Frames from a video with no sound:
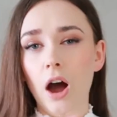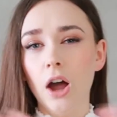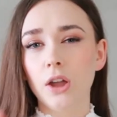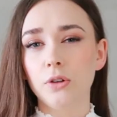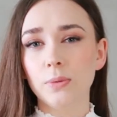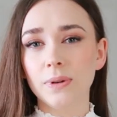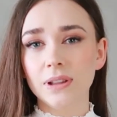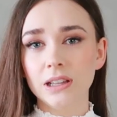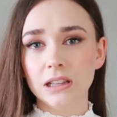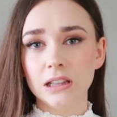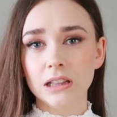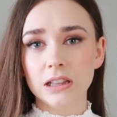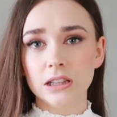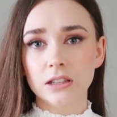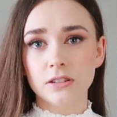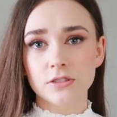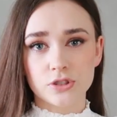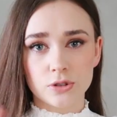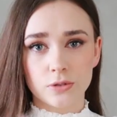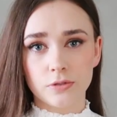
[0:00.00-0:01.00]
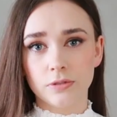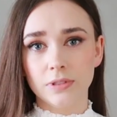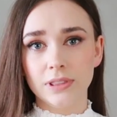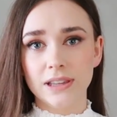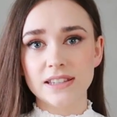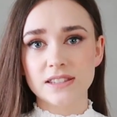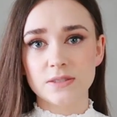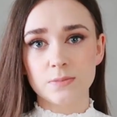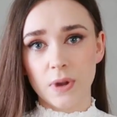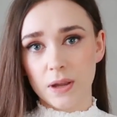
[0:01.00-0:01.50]
I will sort of
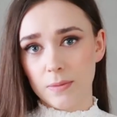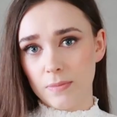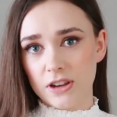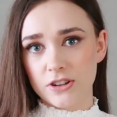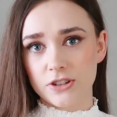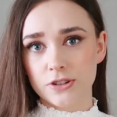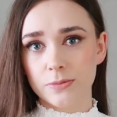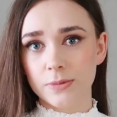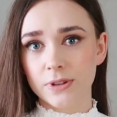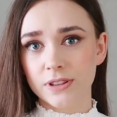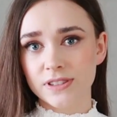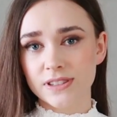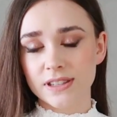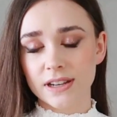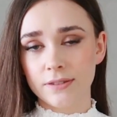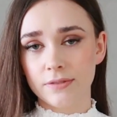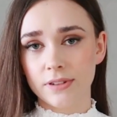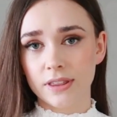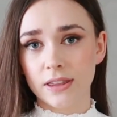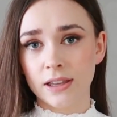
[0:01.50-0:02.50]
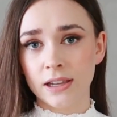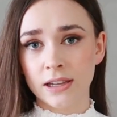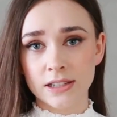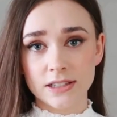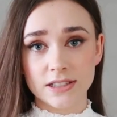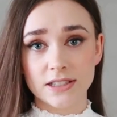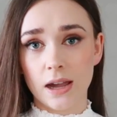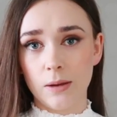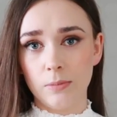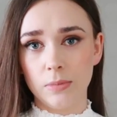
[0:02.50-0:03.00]
list my measurements and
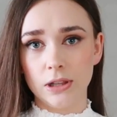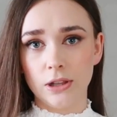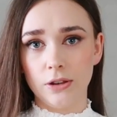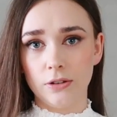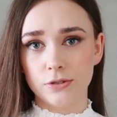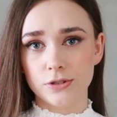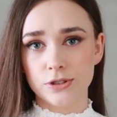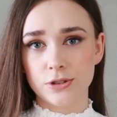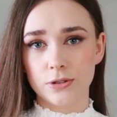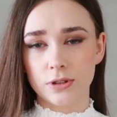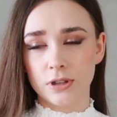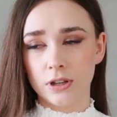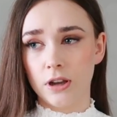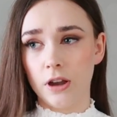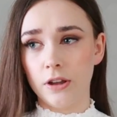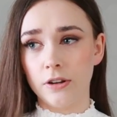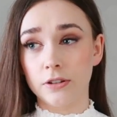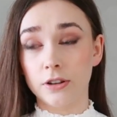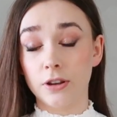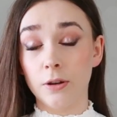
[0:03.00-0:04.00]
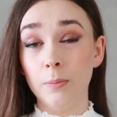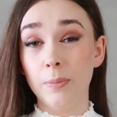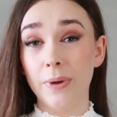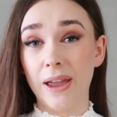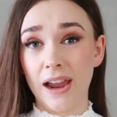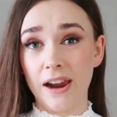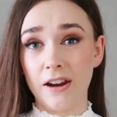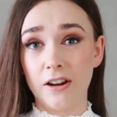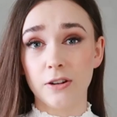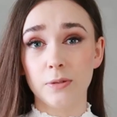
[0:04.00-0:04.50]
everything down below so you can kind of
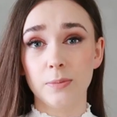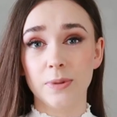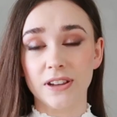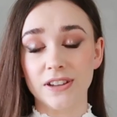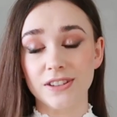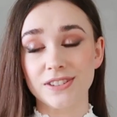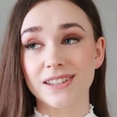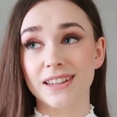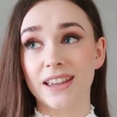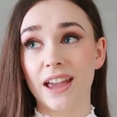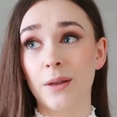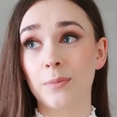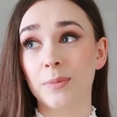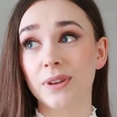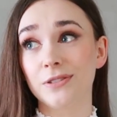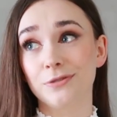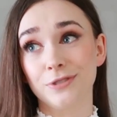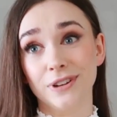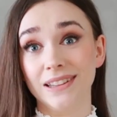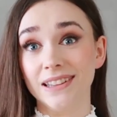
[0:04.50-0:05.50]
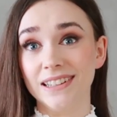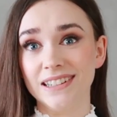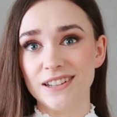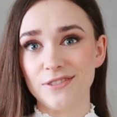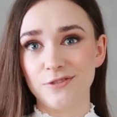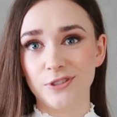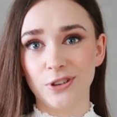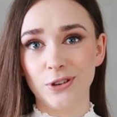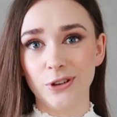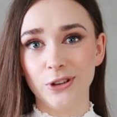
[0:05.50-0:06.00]
compare, because it can be really
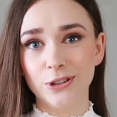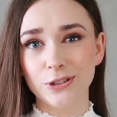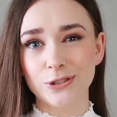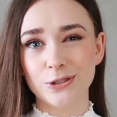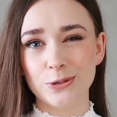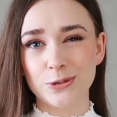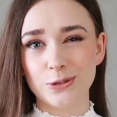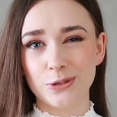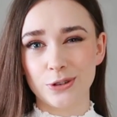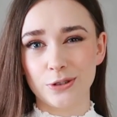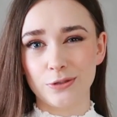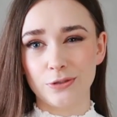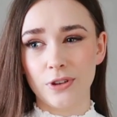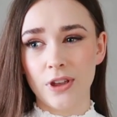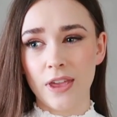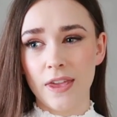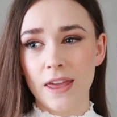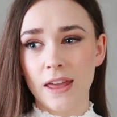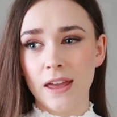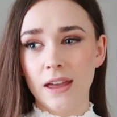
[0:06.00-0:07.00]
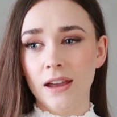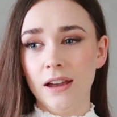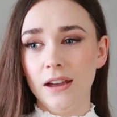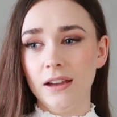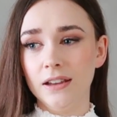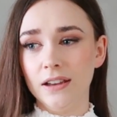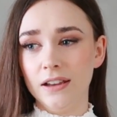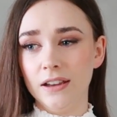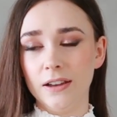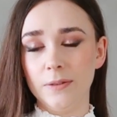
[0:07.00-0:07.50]
difficult to sort of
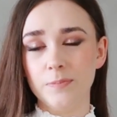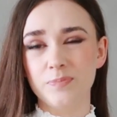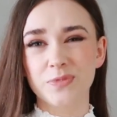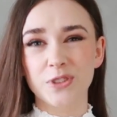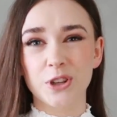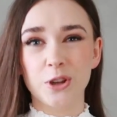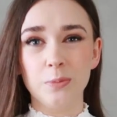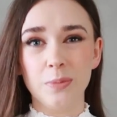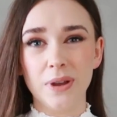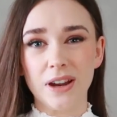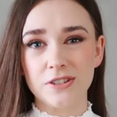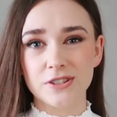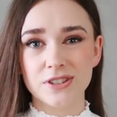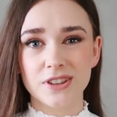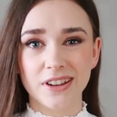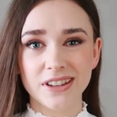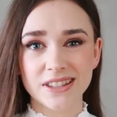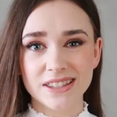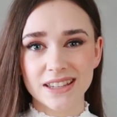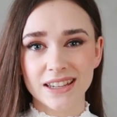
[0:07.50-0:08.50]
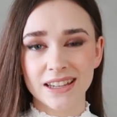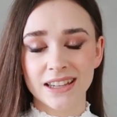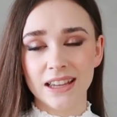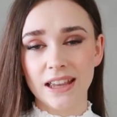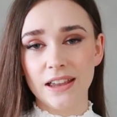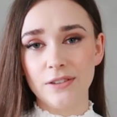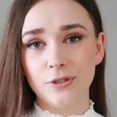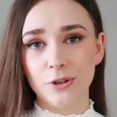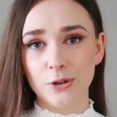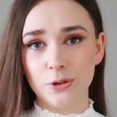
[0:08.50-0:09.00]
compare sizing
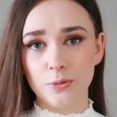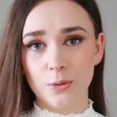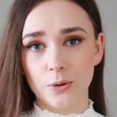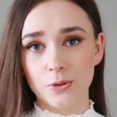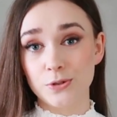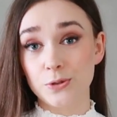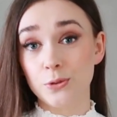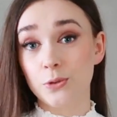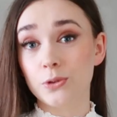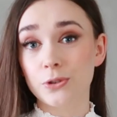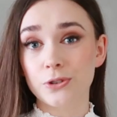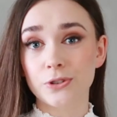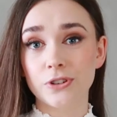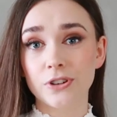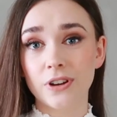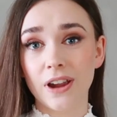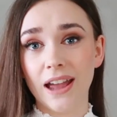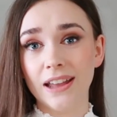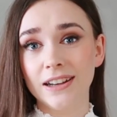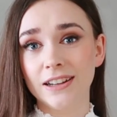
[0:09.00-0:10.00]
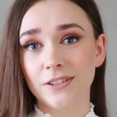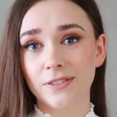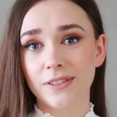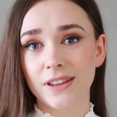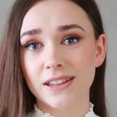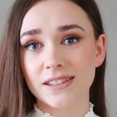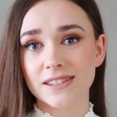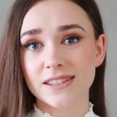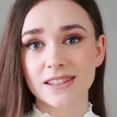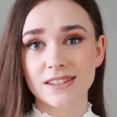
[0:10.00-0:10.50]
if you want to order any of
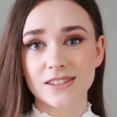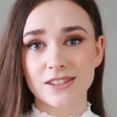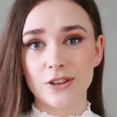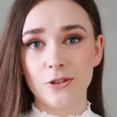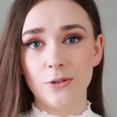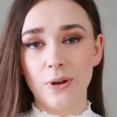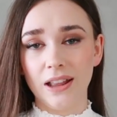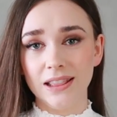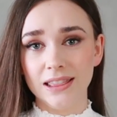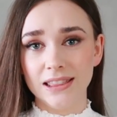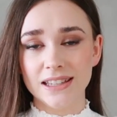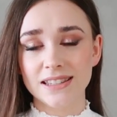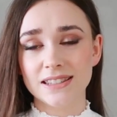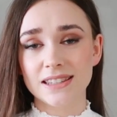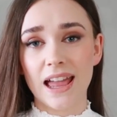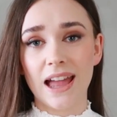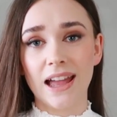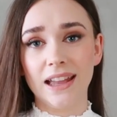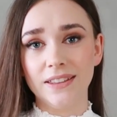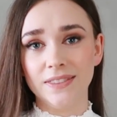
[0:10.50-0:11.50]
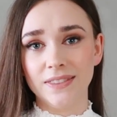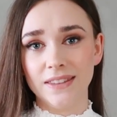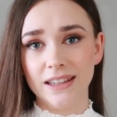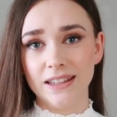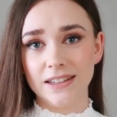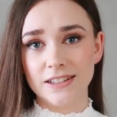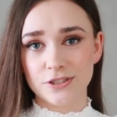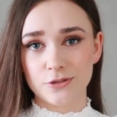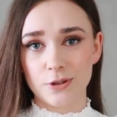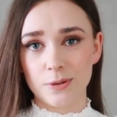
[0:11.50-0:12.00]
this. So I'll list that in
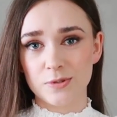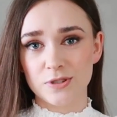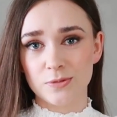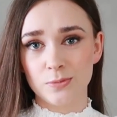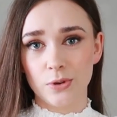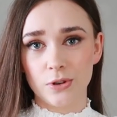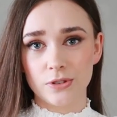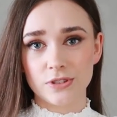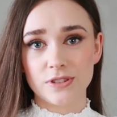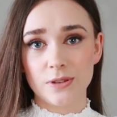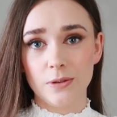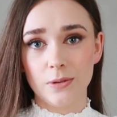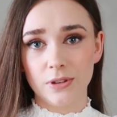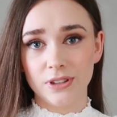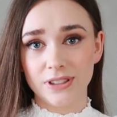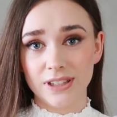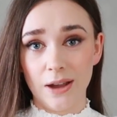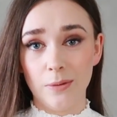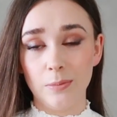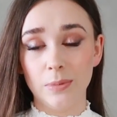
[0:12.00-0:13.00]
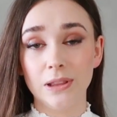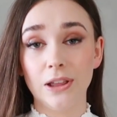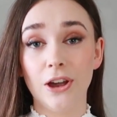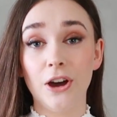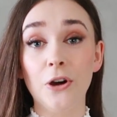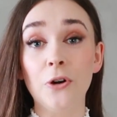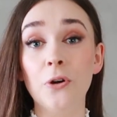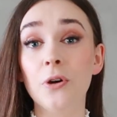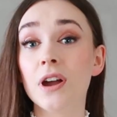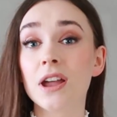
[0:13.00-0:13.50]
the description box down
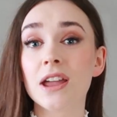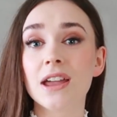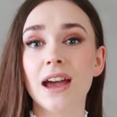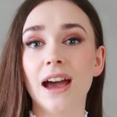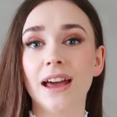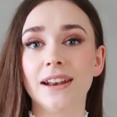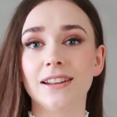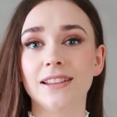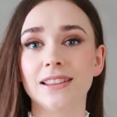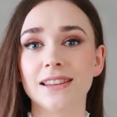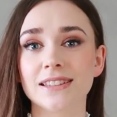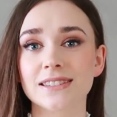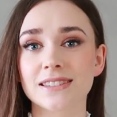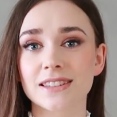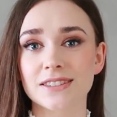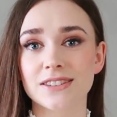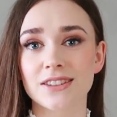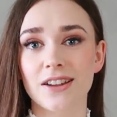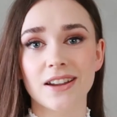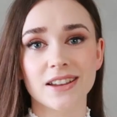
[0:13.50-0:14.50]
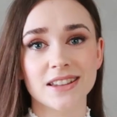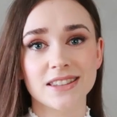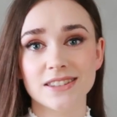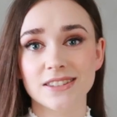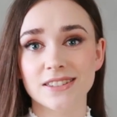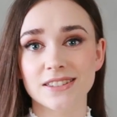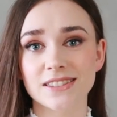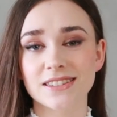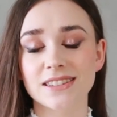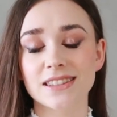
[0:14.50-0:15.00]
below, and I'll list the
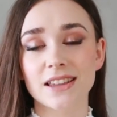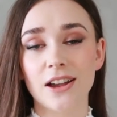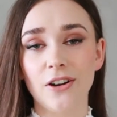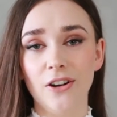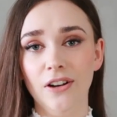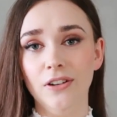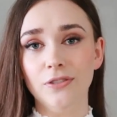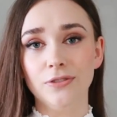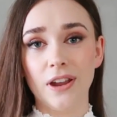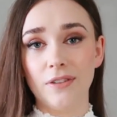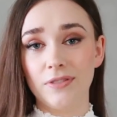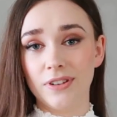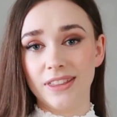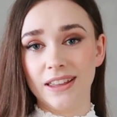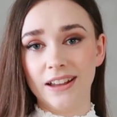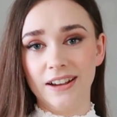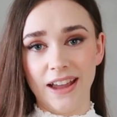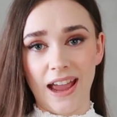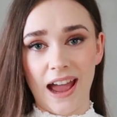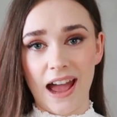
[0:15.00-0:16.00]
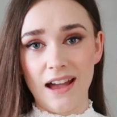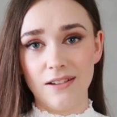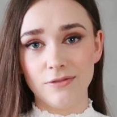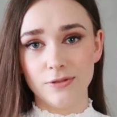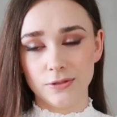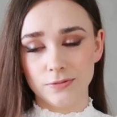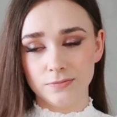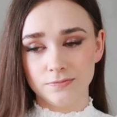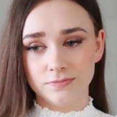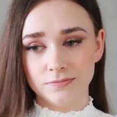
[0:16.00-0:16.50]
sizes of everything I have
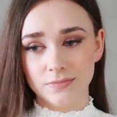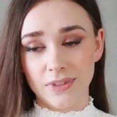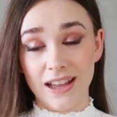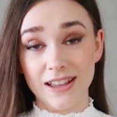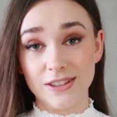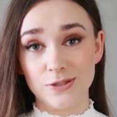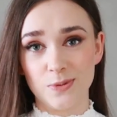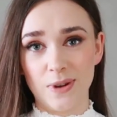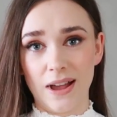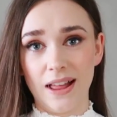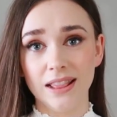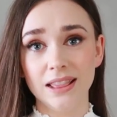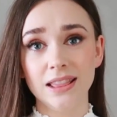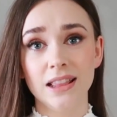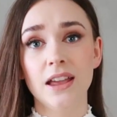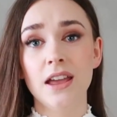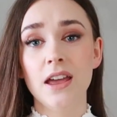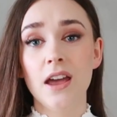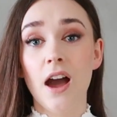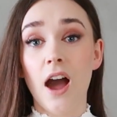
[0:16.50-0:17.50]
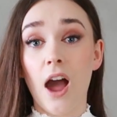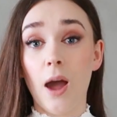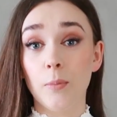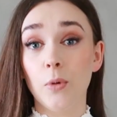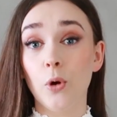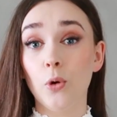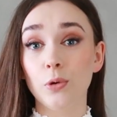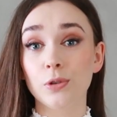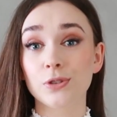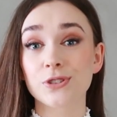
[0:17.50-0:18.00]
as well.
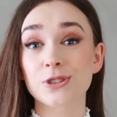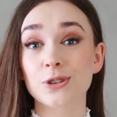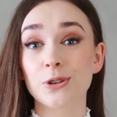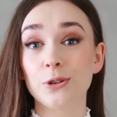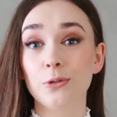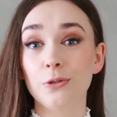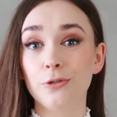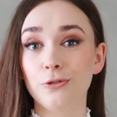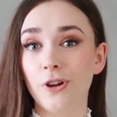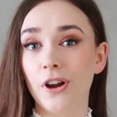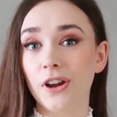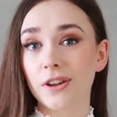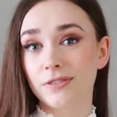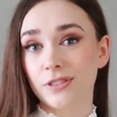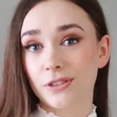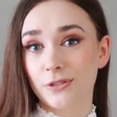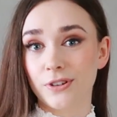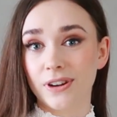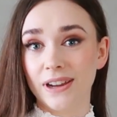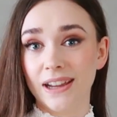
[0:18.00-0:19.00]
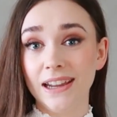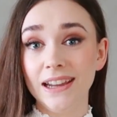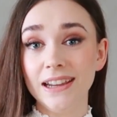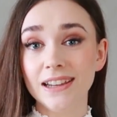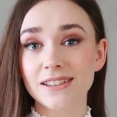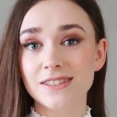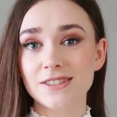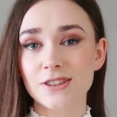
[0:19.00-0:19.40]
I'm also 5'3",